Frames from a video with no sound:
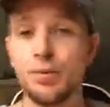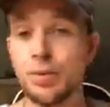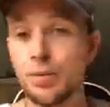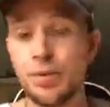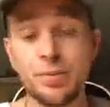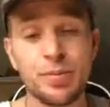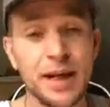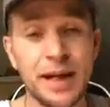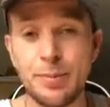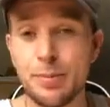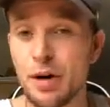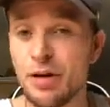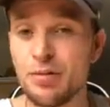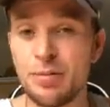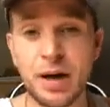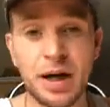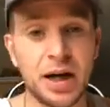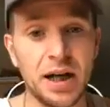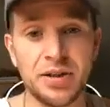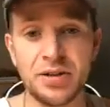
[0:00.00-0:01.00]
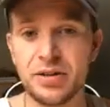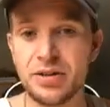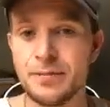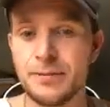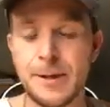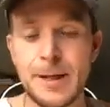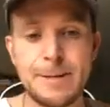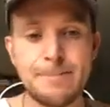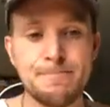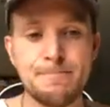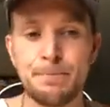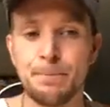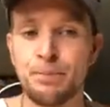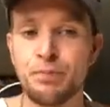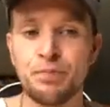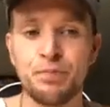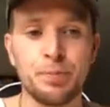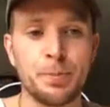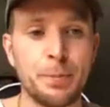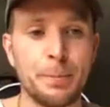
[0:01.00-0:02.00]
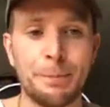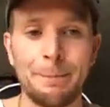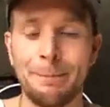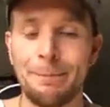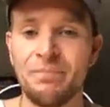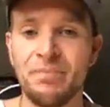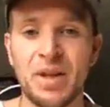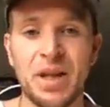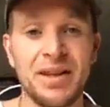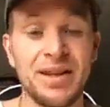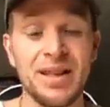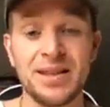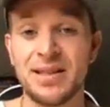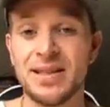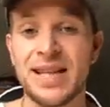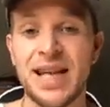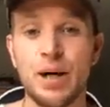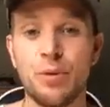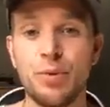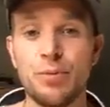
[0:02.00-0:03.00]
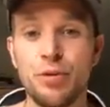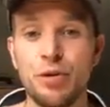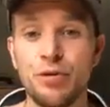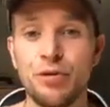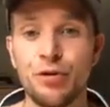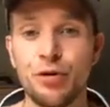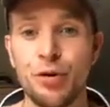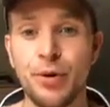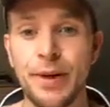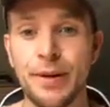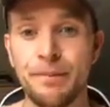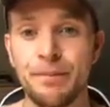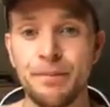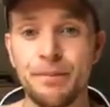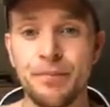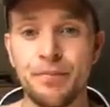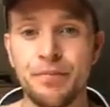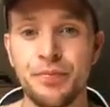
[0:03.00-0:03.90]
But we play both parts. This is how we move through it.